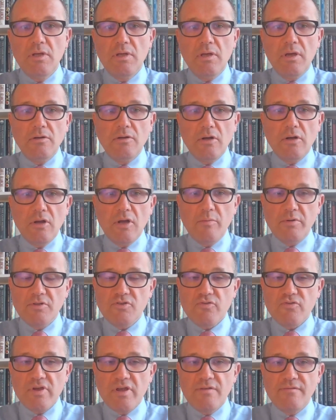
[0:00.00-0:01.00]
and global
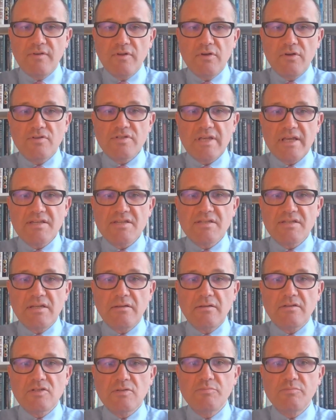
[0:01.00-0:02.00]
trade flows are
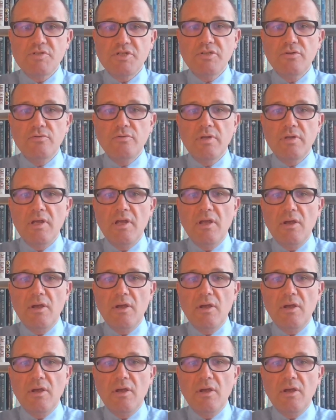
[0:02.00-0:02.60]
still subdued,